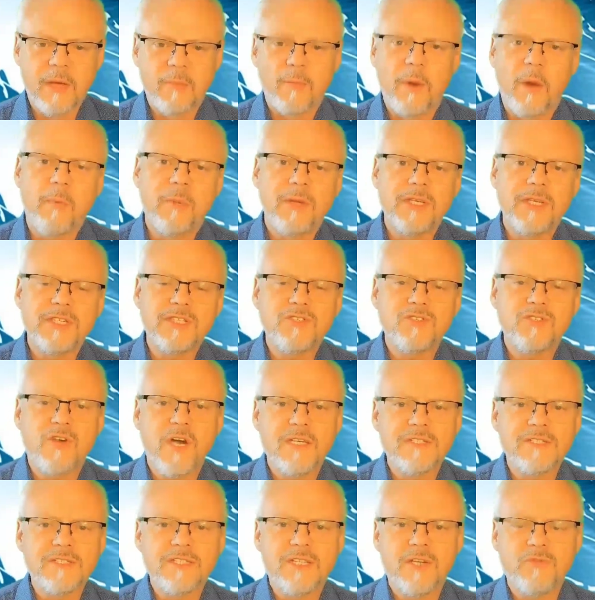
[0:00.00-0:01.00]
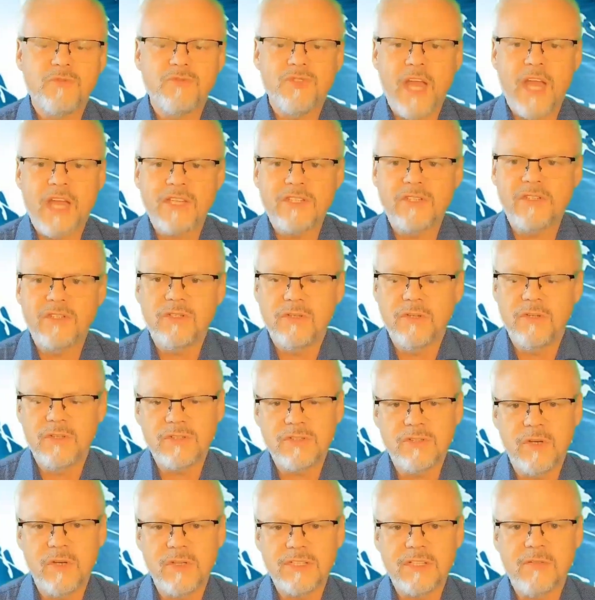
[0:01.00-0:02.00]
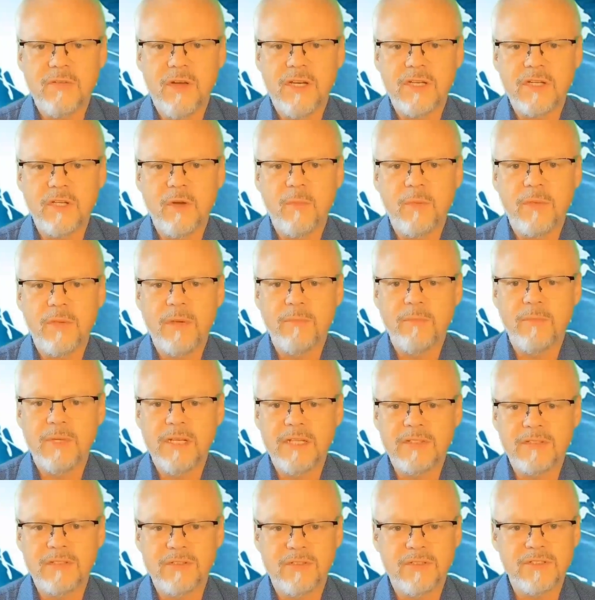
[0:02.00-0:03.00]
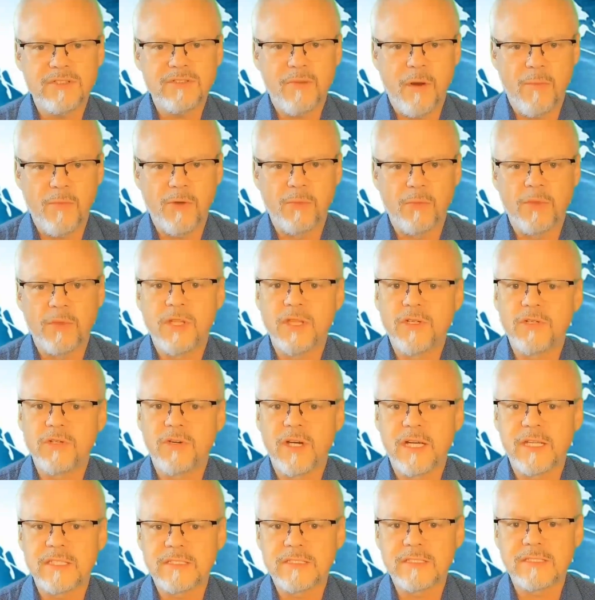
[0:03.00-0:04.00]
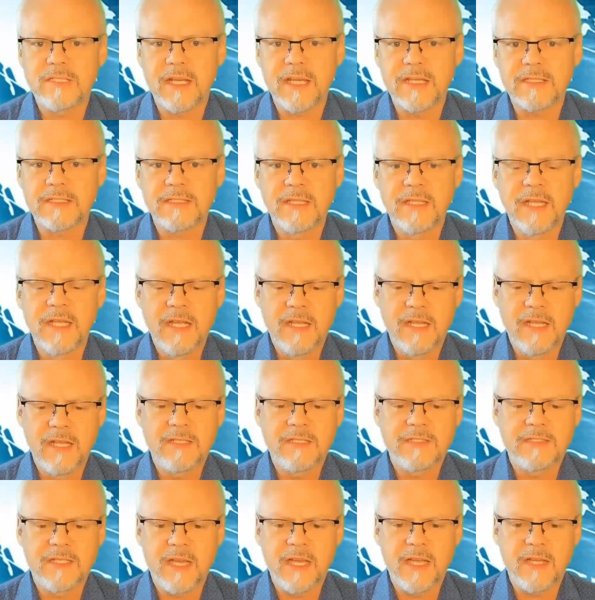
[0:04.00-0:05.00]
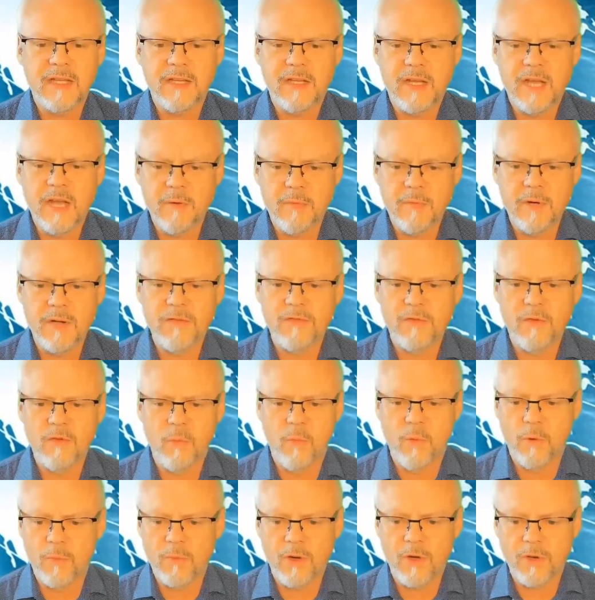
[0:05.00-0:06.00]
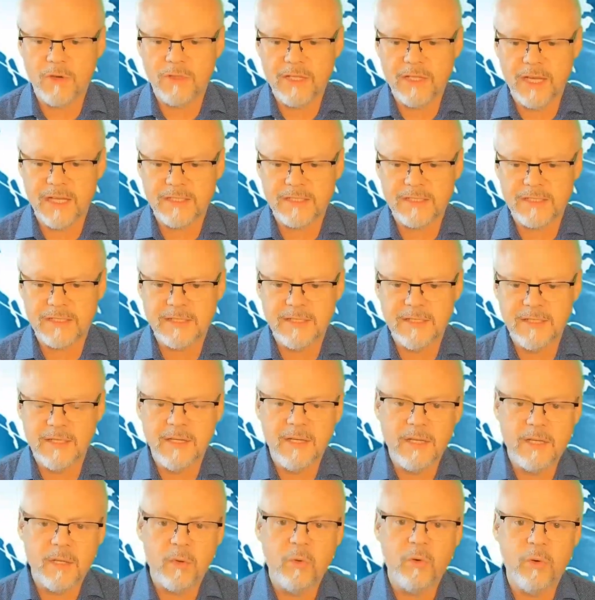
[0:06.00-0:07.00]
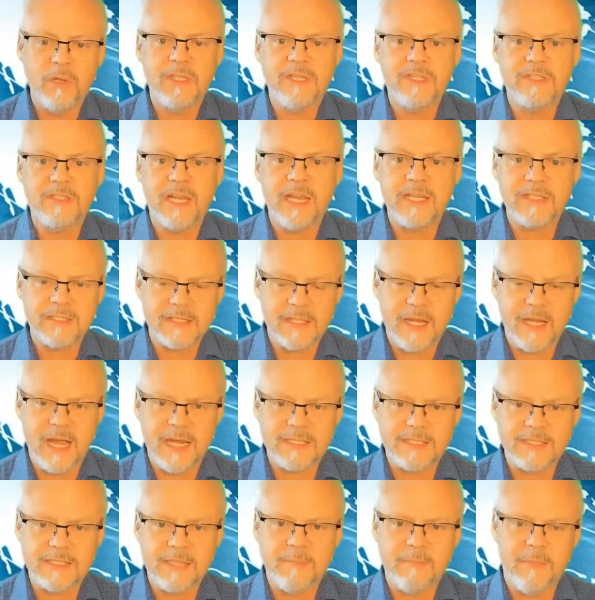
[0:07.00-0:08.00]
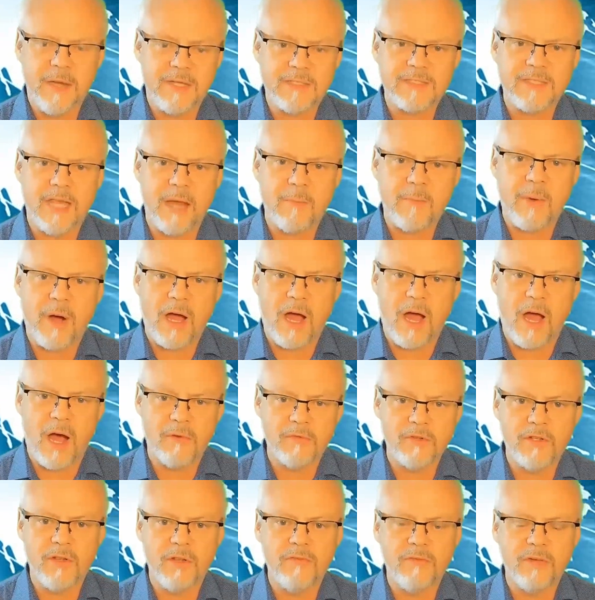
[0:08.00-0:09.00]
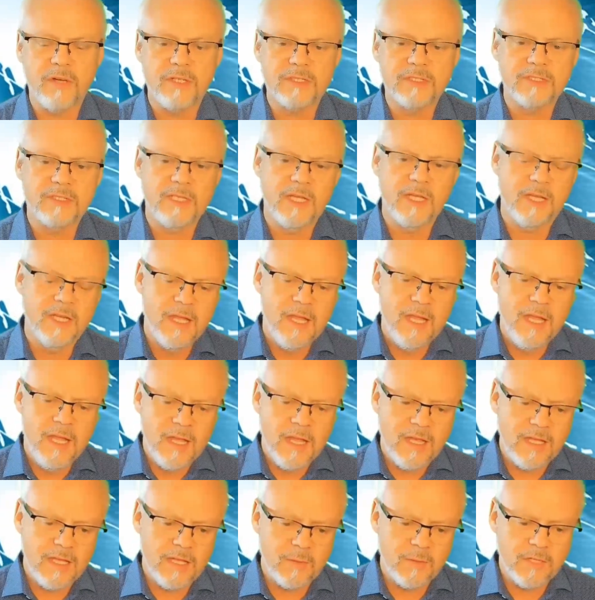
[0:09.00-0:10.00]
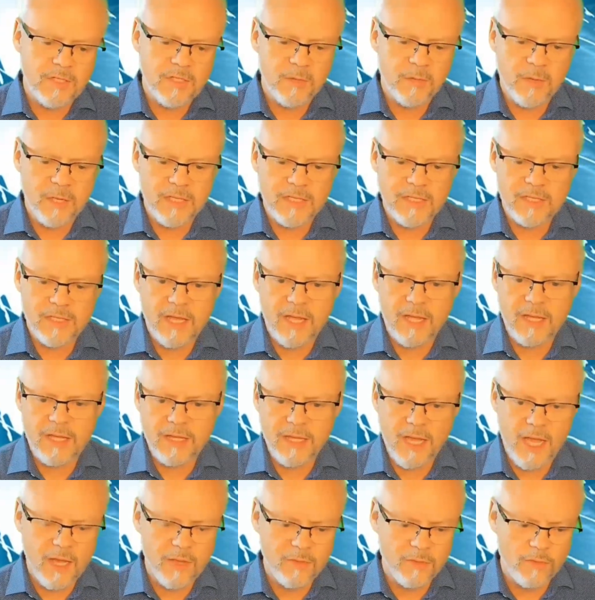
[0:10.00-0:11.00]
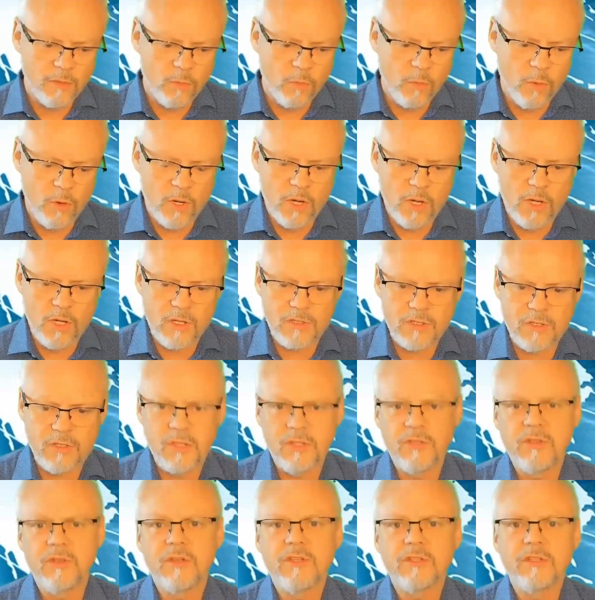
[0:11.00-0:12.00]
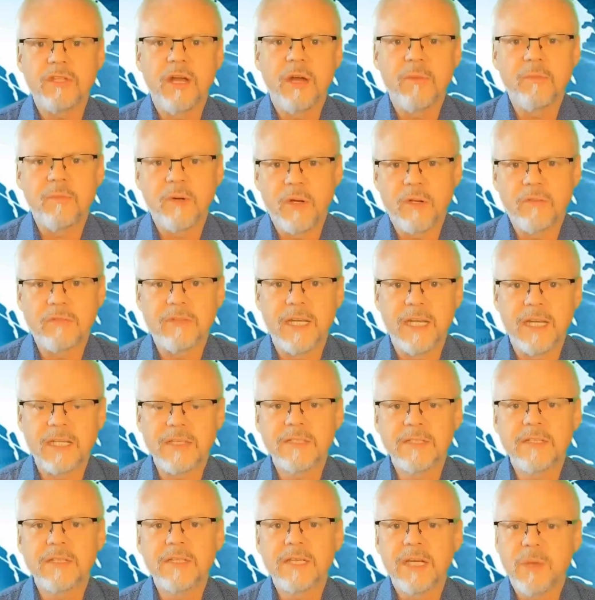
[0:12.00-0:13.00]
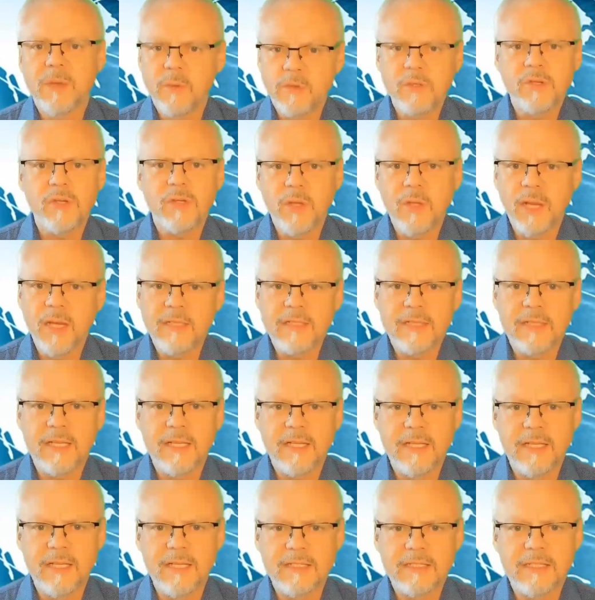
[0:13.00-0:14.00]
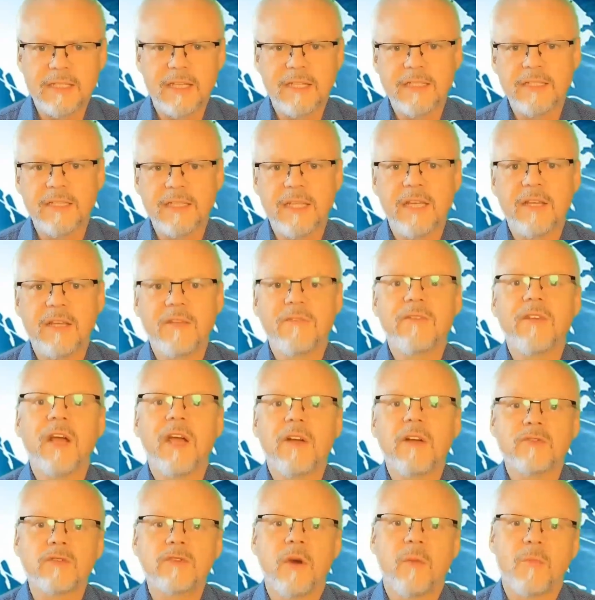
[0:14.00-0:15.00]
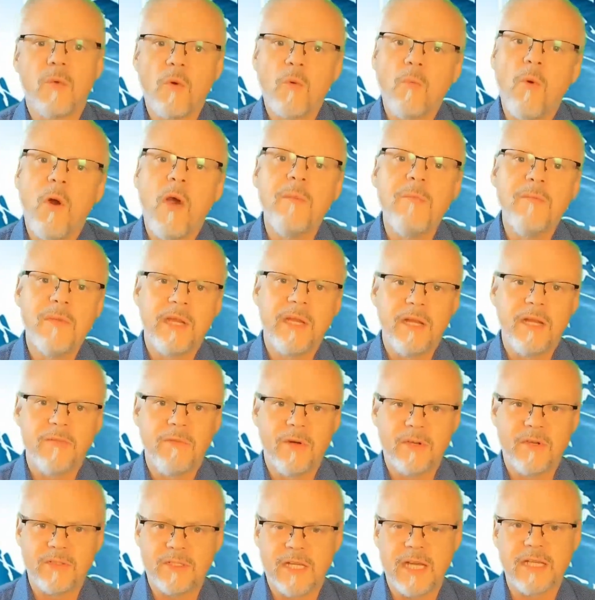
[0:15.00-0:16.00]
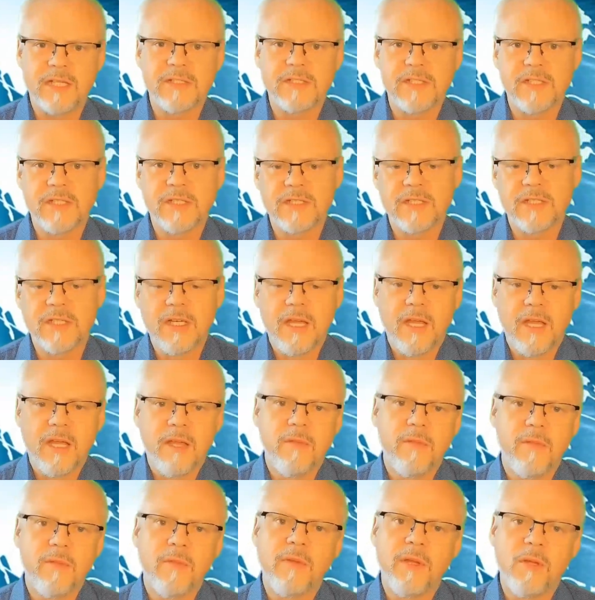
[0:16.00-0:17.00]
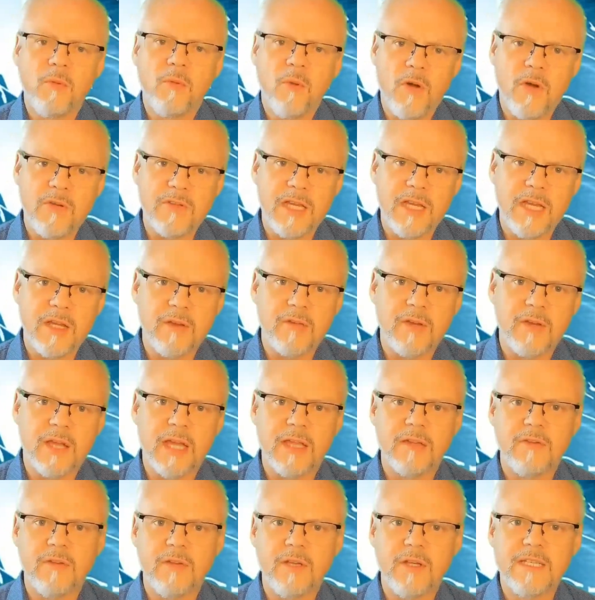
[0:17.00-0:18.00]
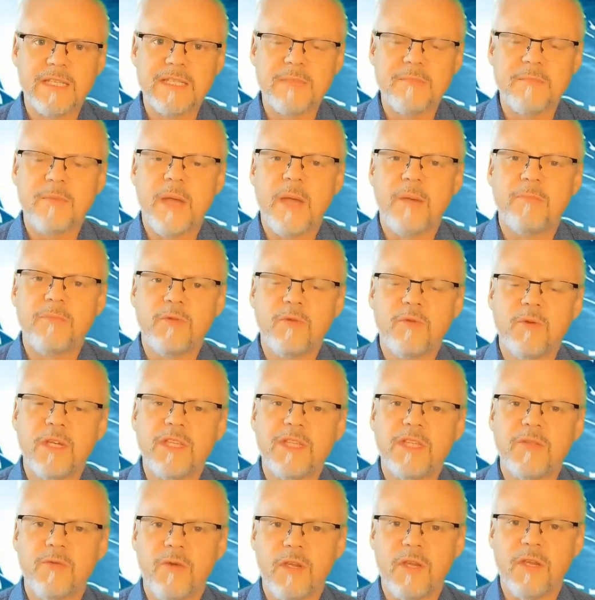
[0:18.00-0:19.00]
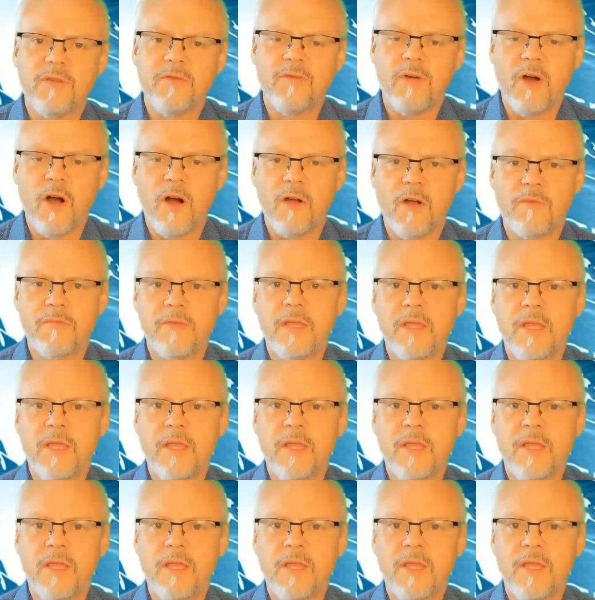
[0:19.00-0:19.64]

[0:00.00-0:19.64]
Public distrust and objection to the socio-economic and political disruption within the United States is seen in the number of formal protests. According to data collected and maintained by Harvard University, there has been 29,138 protests, with total attendance exceeding 5.1 million protesters between 1 January and 30 September 2025.